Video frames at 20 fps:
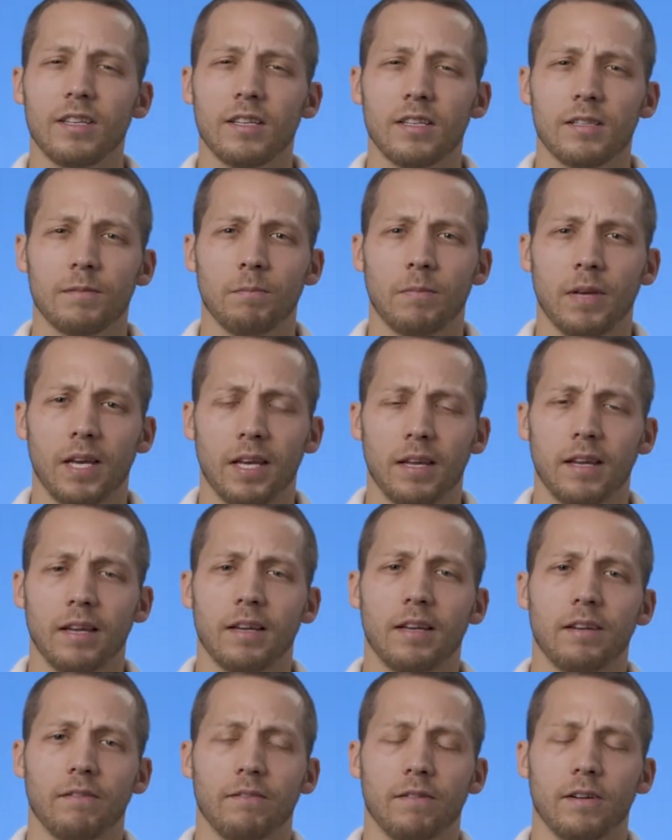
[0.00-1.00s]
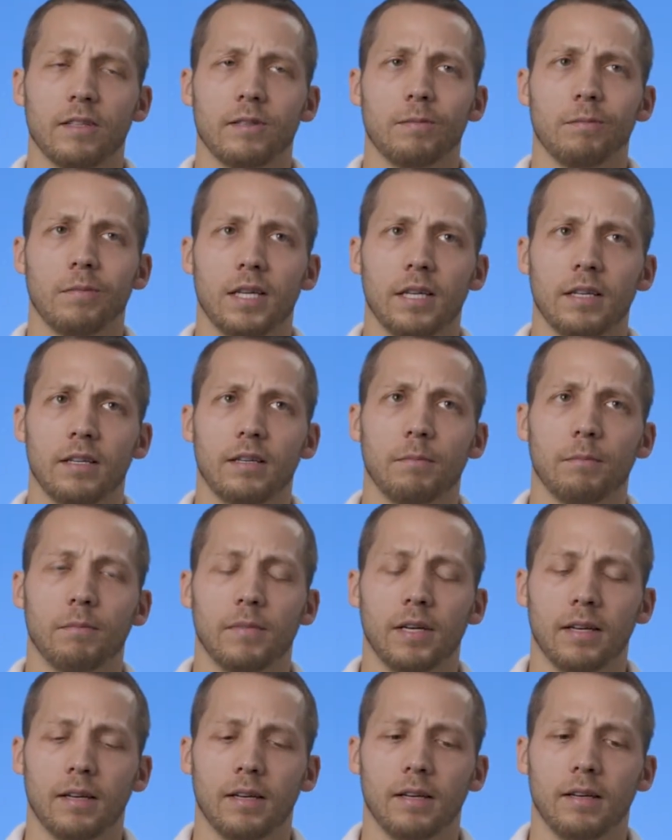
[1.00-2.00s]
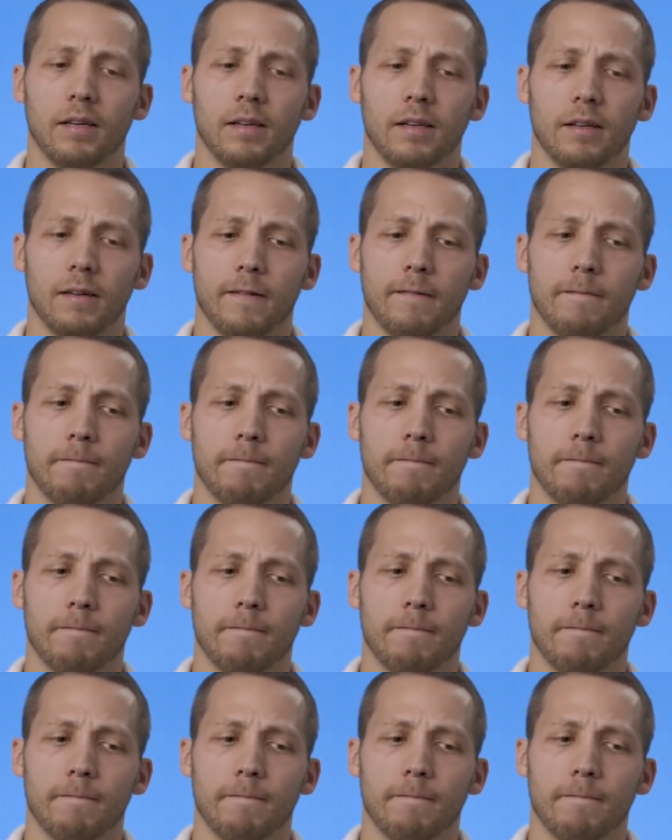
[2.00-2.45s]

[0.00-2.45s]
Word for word: does making a difference mean to me?